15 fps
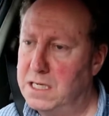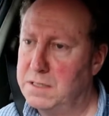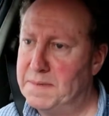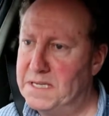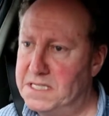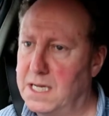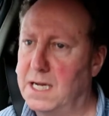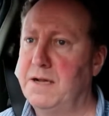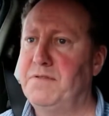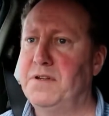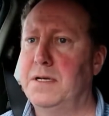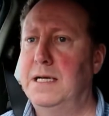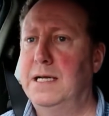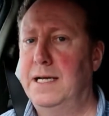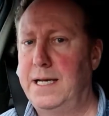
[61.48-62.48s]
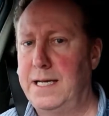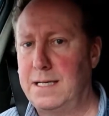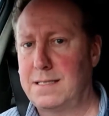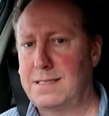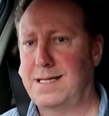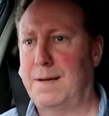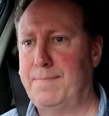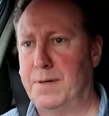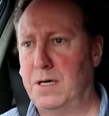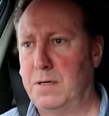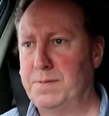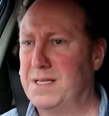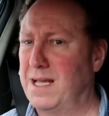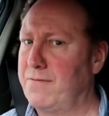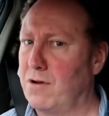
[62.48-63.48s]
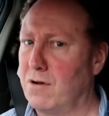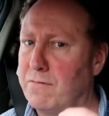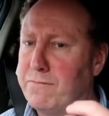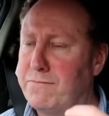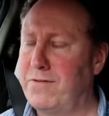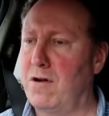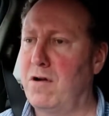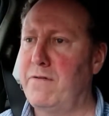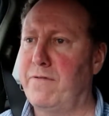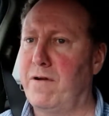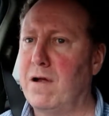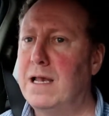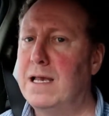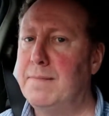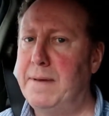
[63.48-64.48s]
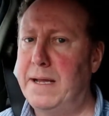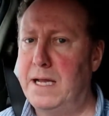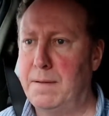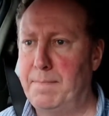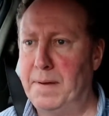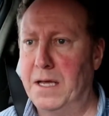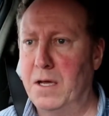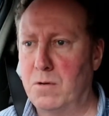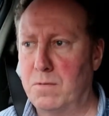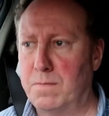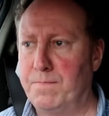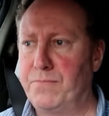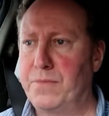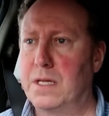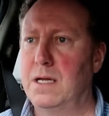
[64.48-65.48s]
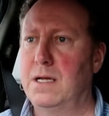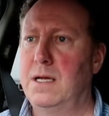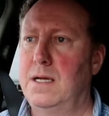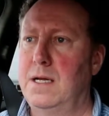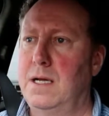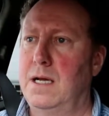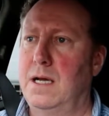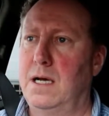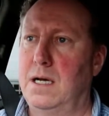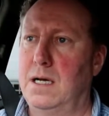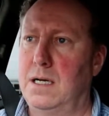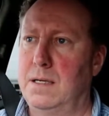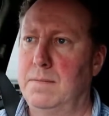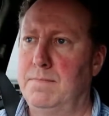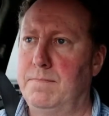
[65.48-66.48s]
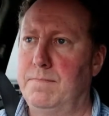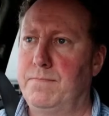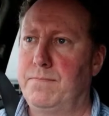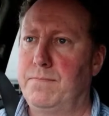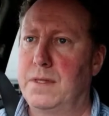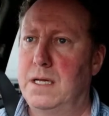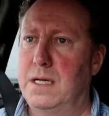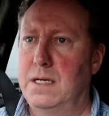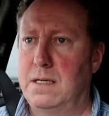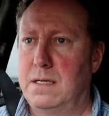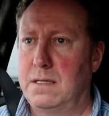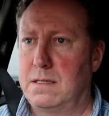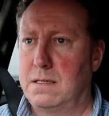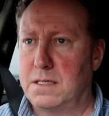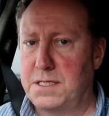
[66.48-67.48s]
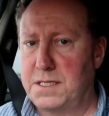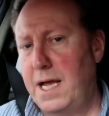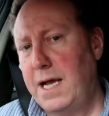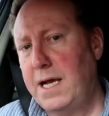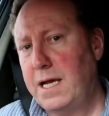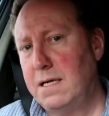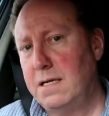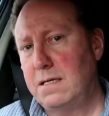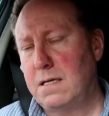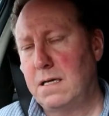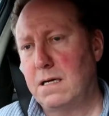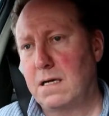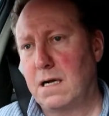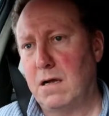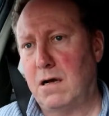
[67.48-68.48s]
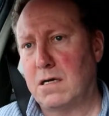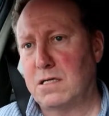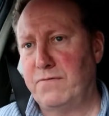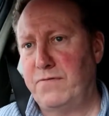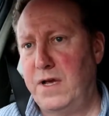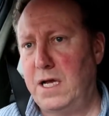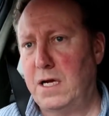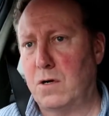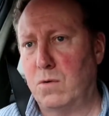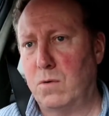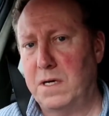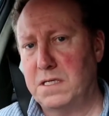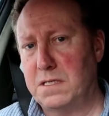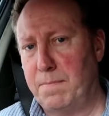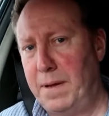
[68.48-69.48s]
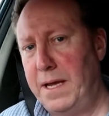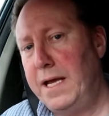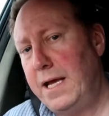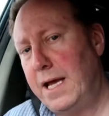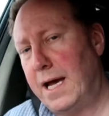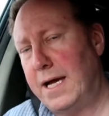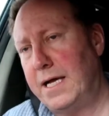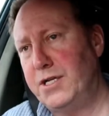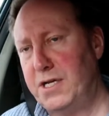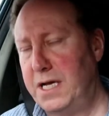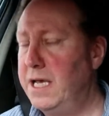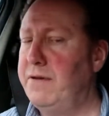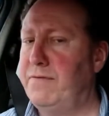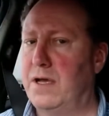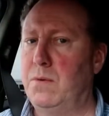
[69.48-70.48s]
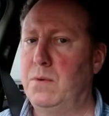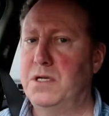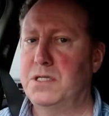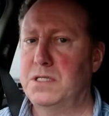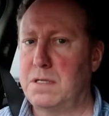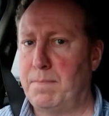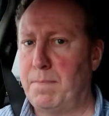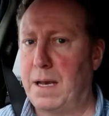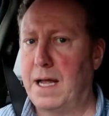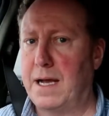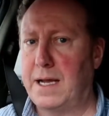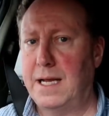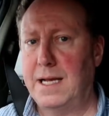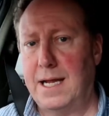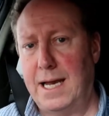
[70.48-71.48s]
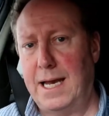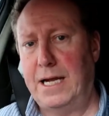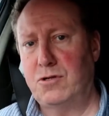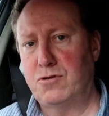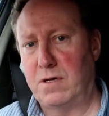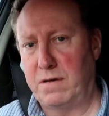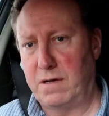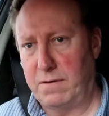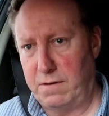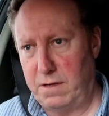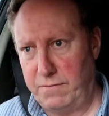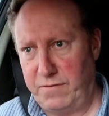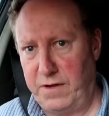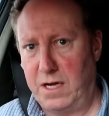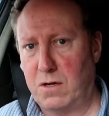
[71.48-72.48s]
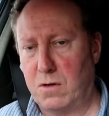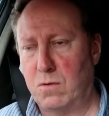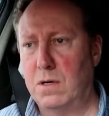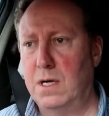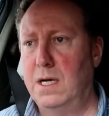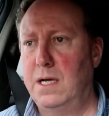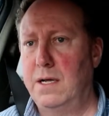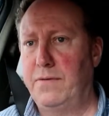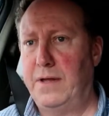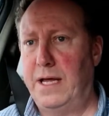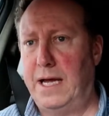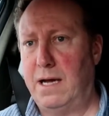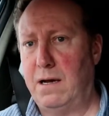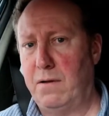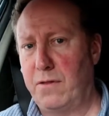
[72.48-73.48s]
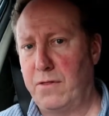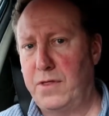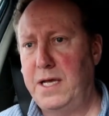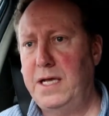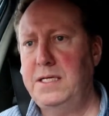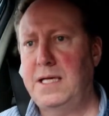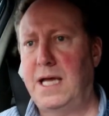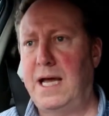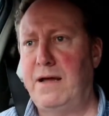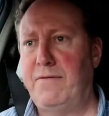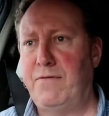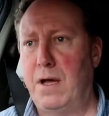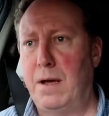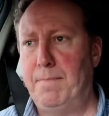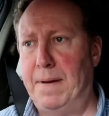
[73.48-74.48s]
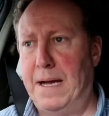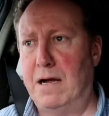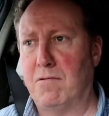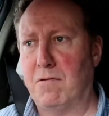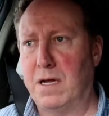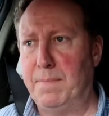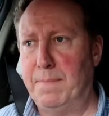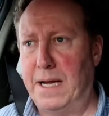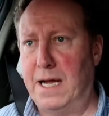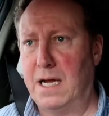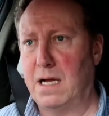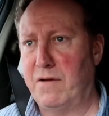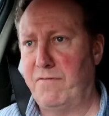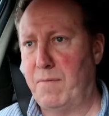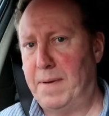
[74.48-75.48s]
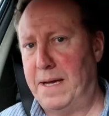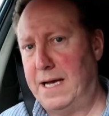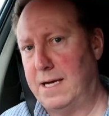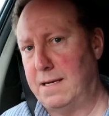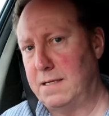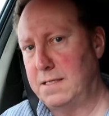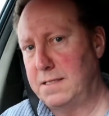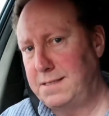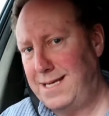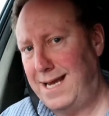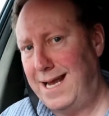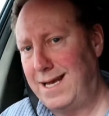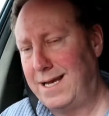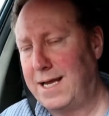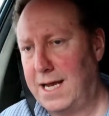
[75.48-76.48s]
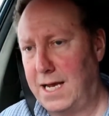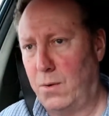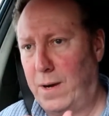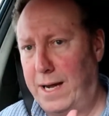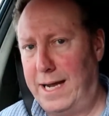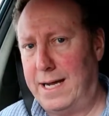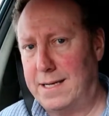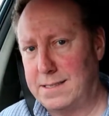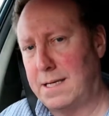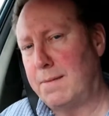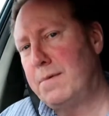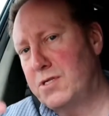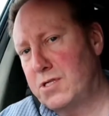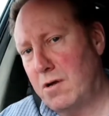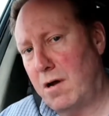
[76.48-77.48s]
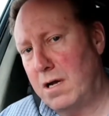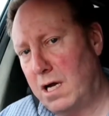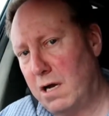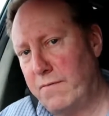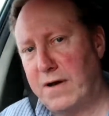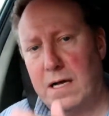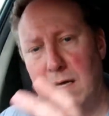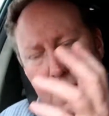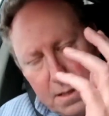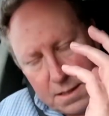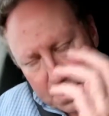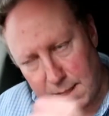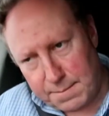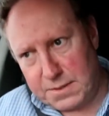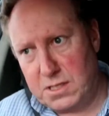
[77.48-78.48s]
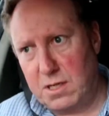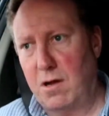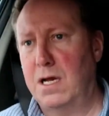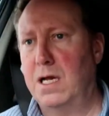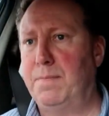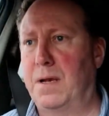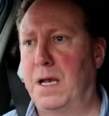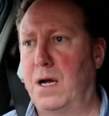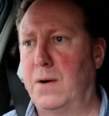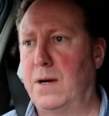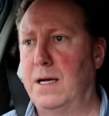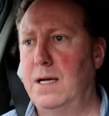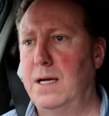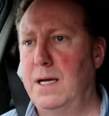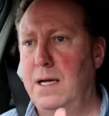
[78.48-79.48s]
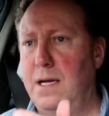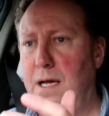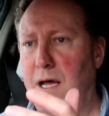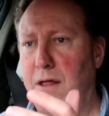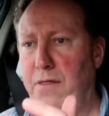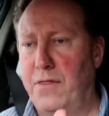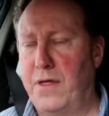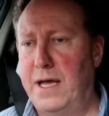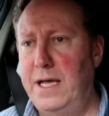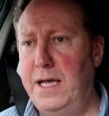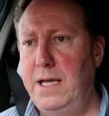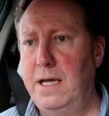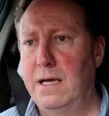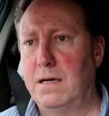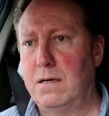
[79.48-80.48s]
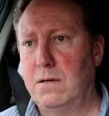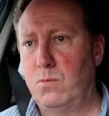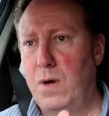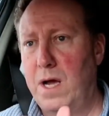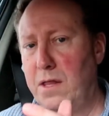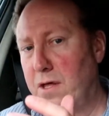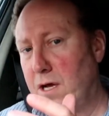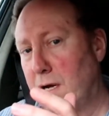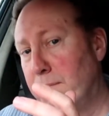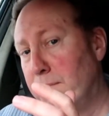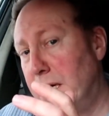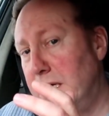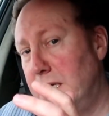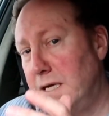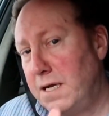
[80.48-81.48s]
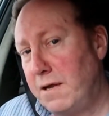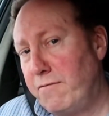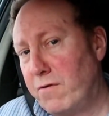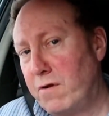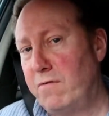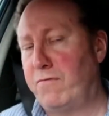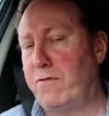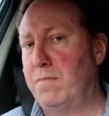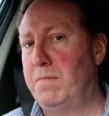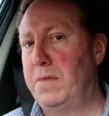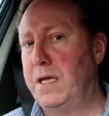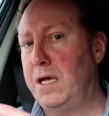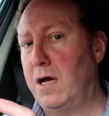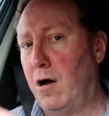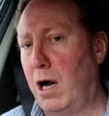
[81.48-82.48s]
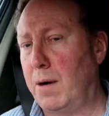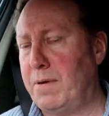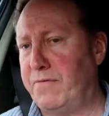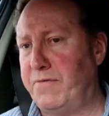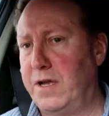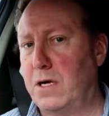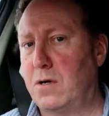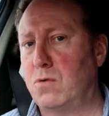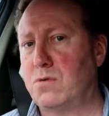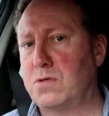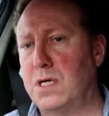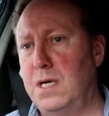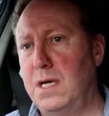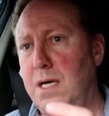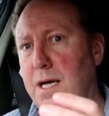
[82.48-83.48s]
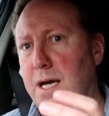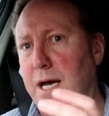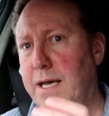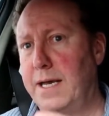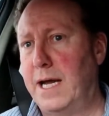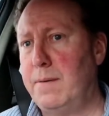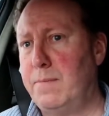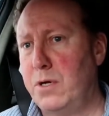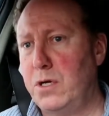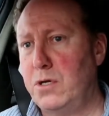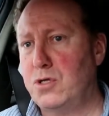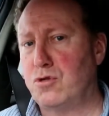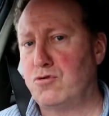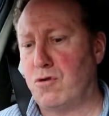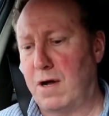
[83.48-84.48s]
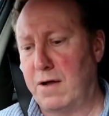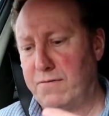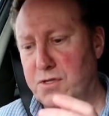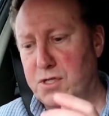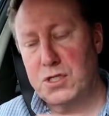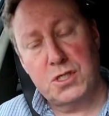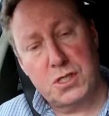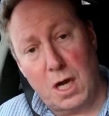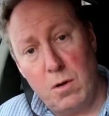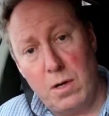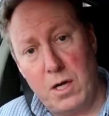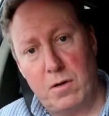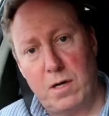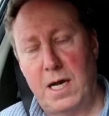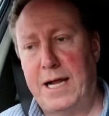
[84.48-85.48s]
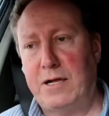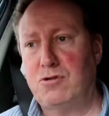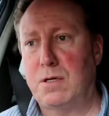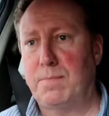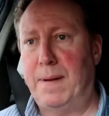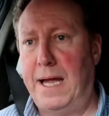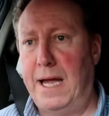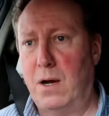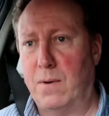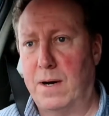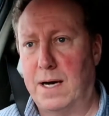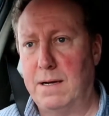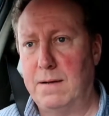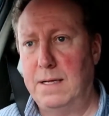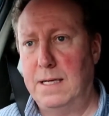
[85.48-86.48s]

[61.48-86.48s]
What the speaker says: to be saved. In the suburbs, they've got very limited appeal. The second class of vehicle is a PHEV, which is a plug-in electric vehicle. Now, these have a battery pack of about 10 kilowatt hours. Some are slightly over, some are slightly below. And they, where they're completely different from the hybrid vehicles, enable you to drive solely on electric power